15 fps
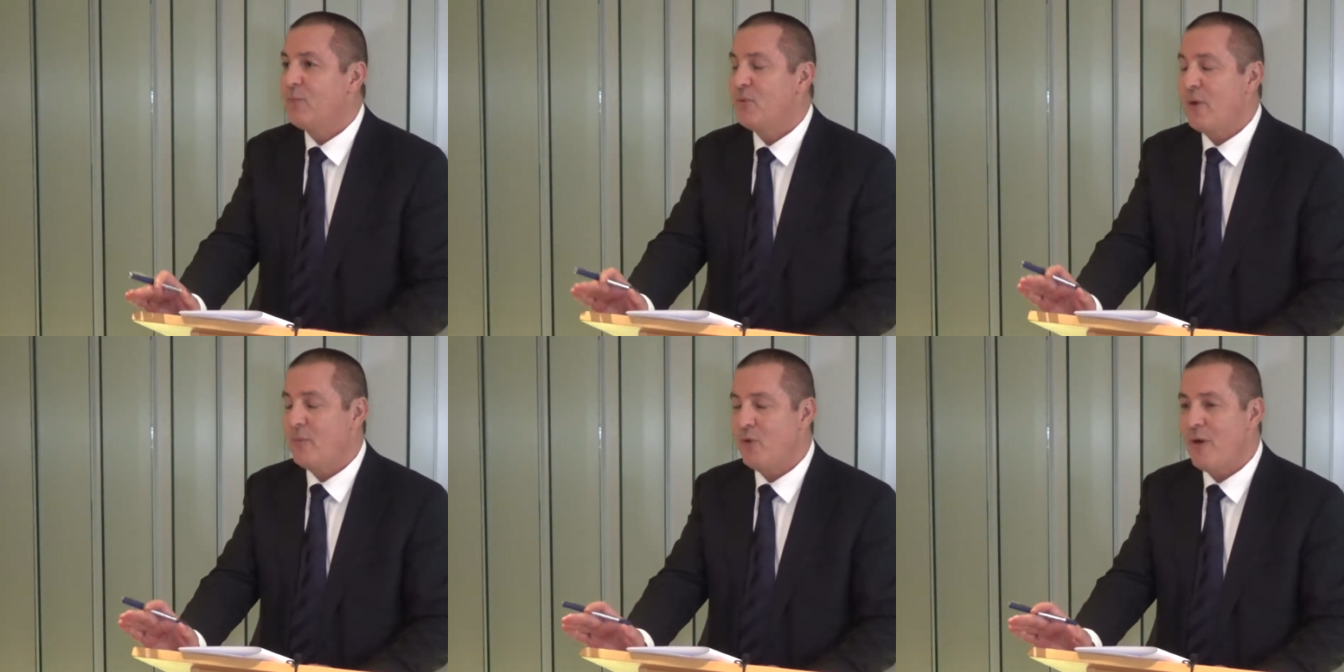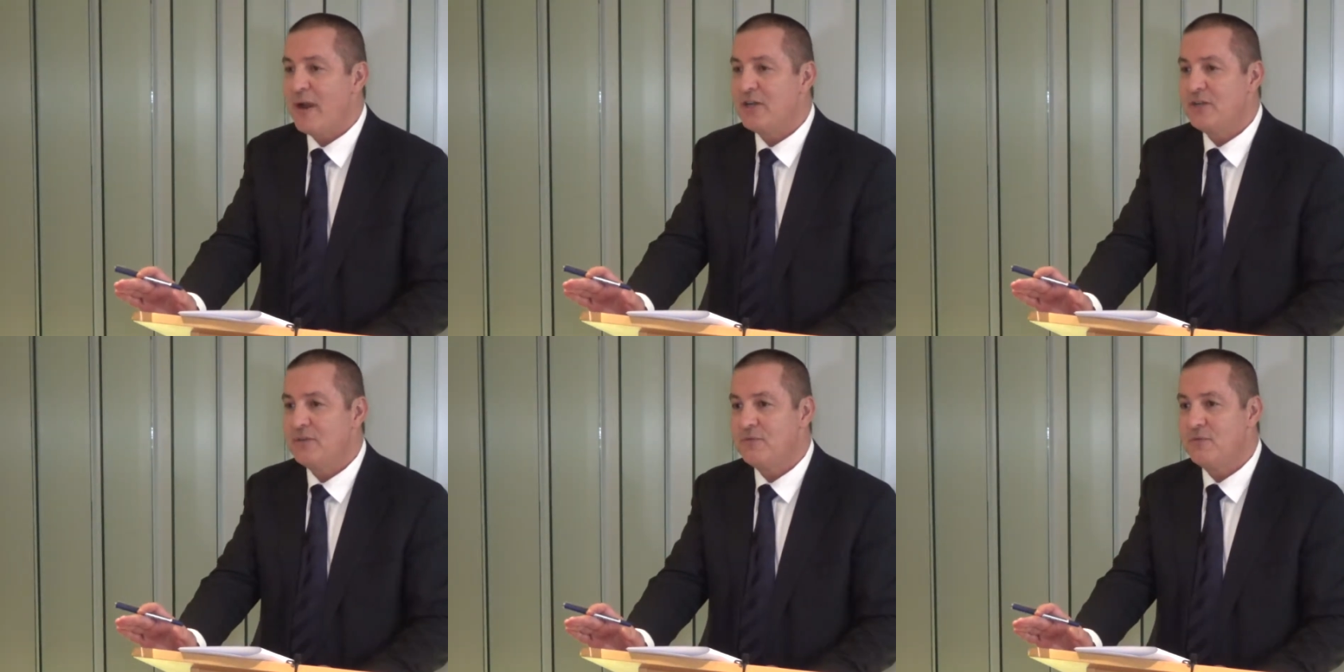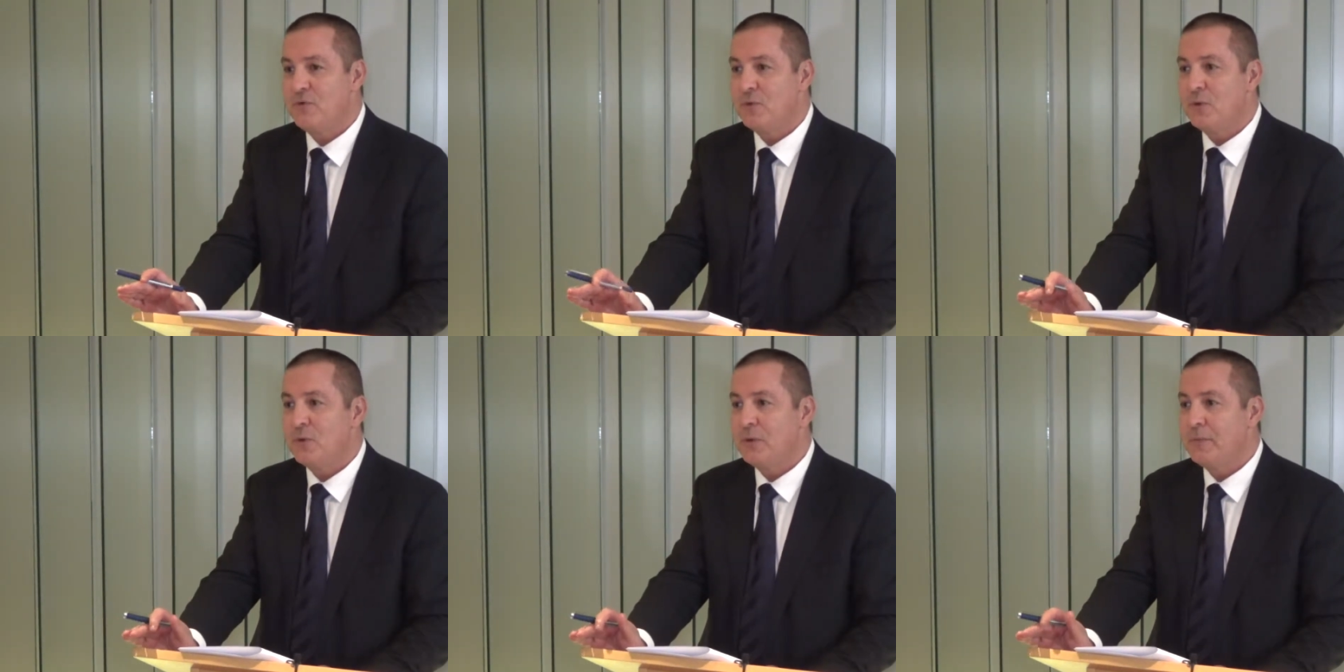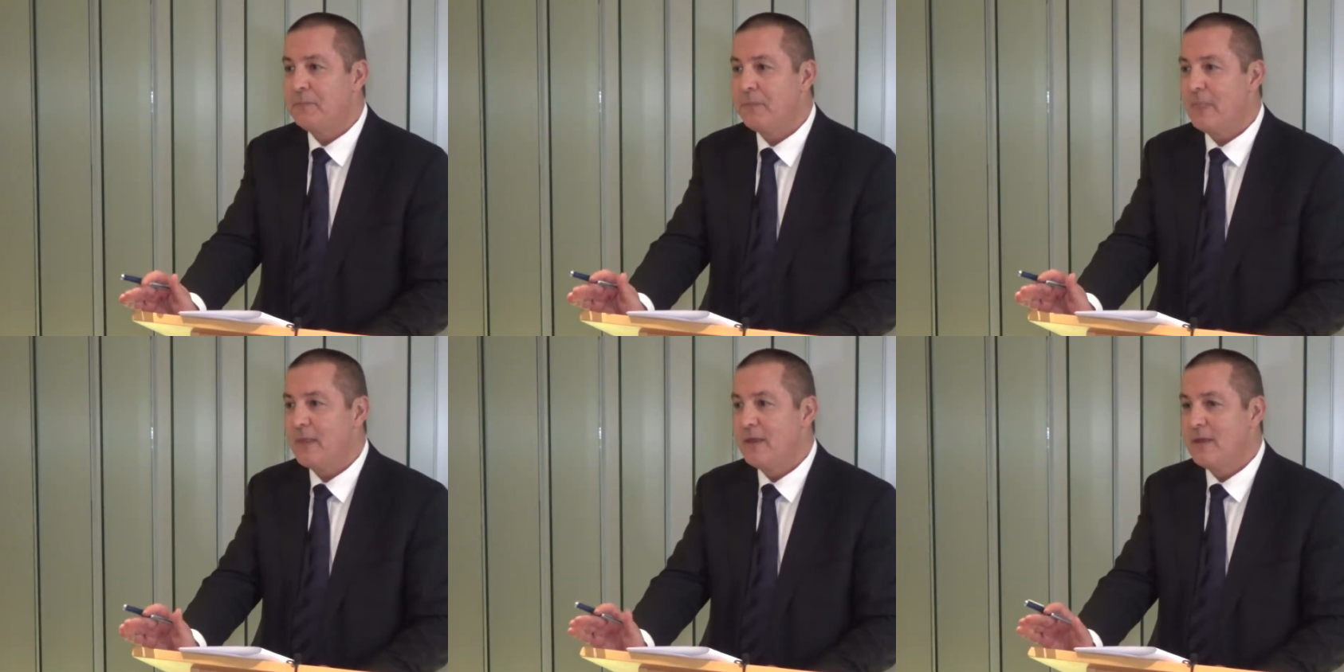preparation for
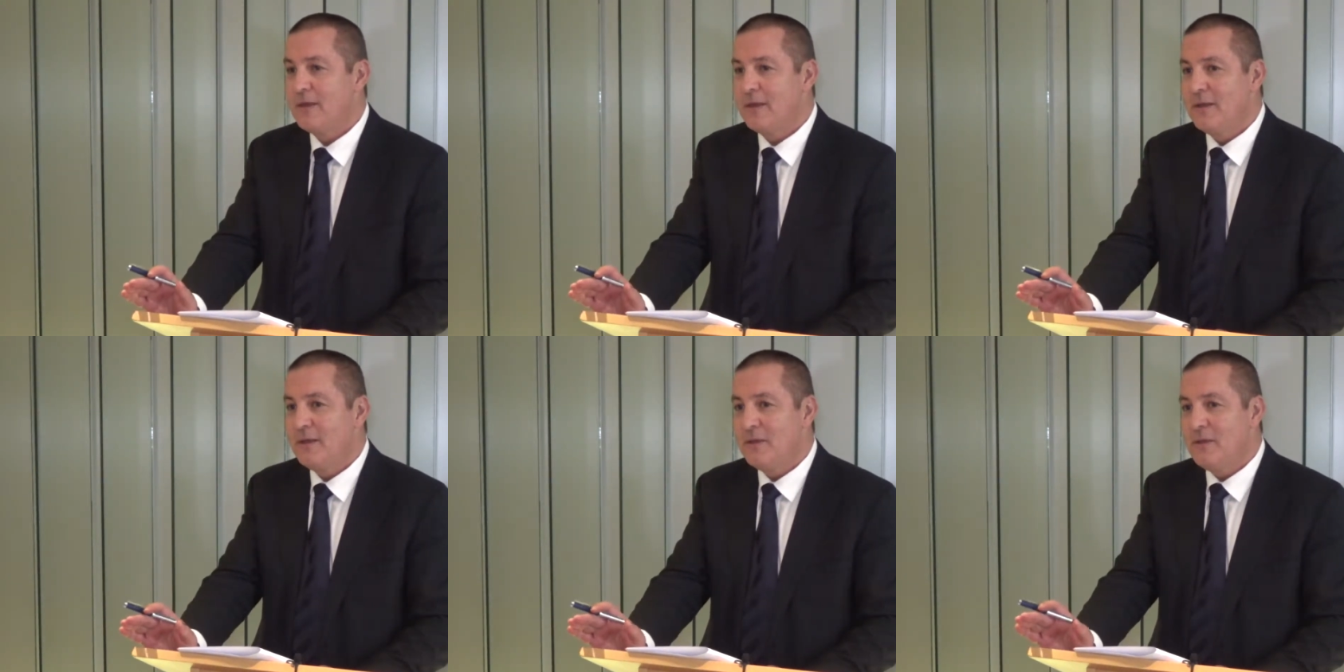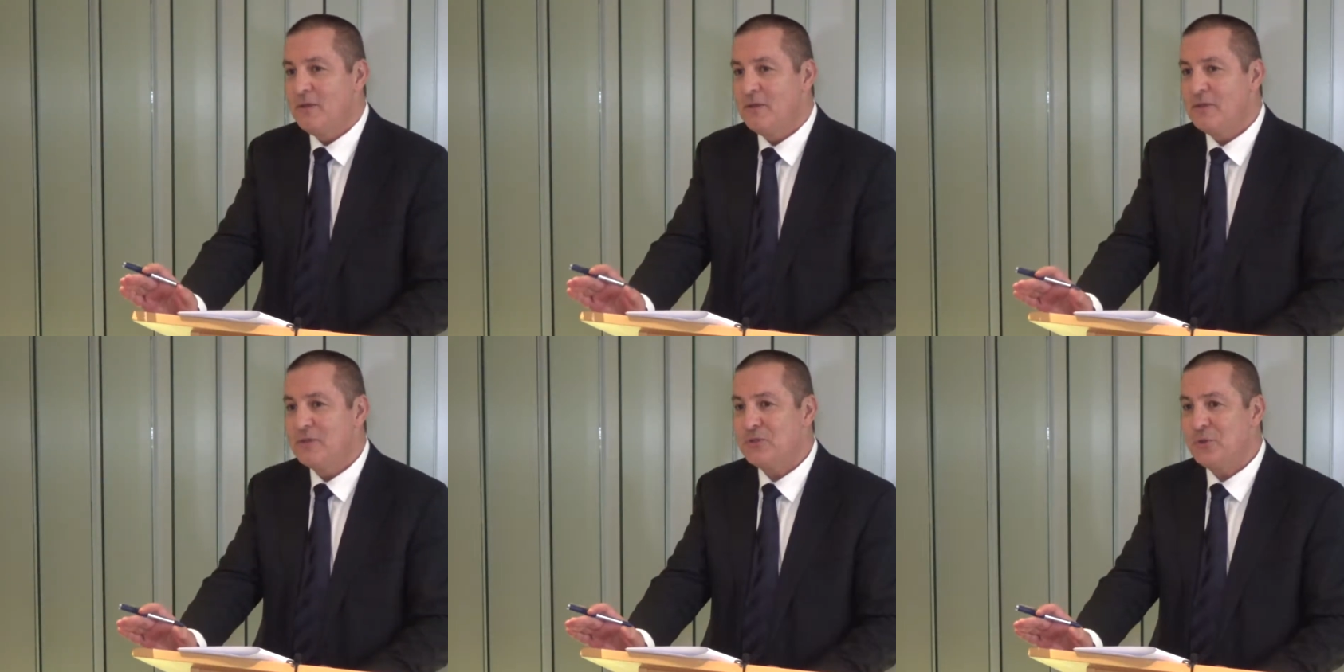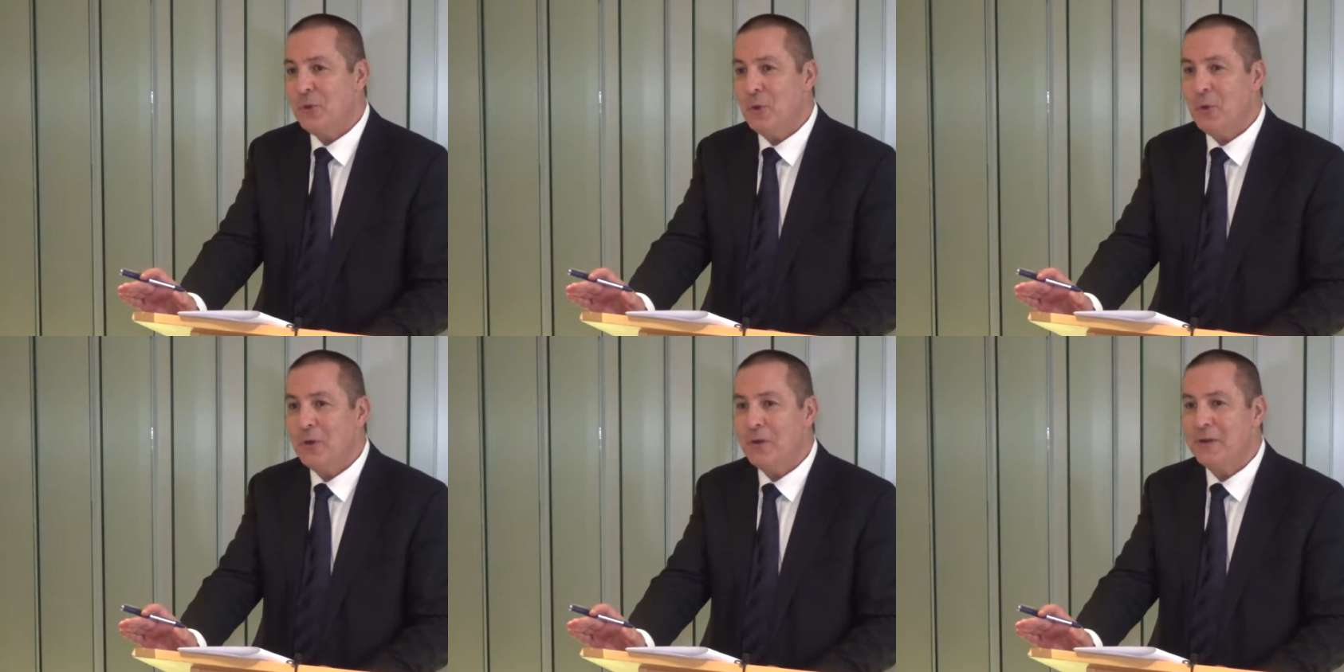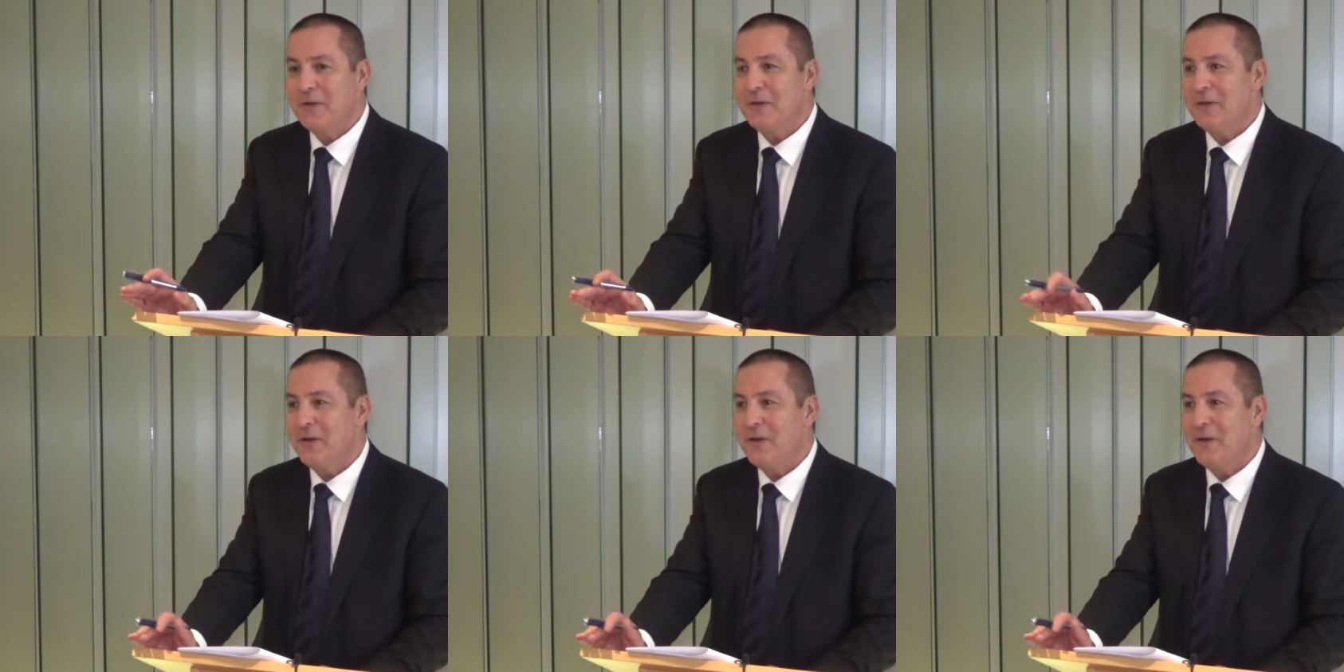this talk,